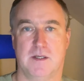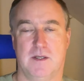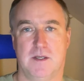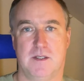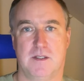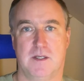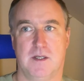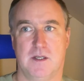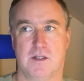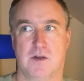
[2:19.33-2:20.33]
and it's
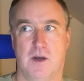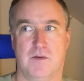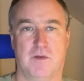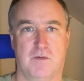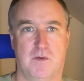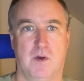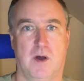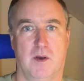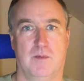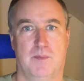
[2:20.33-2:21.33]
it's kind of a
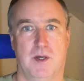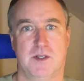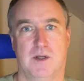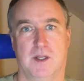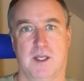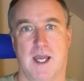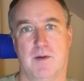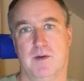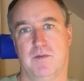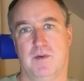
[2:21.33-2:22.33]
full-on personal
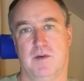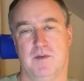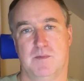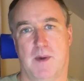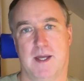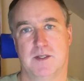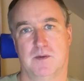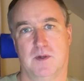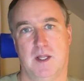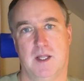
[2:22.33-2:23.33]
account of, of his battle.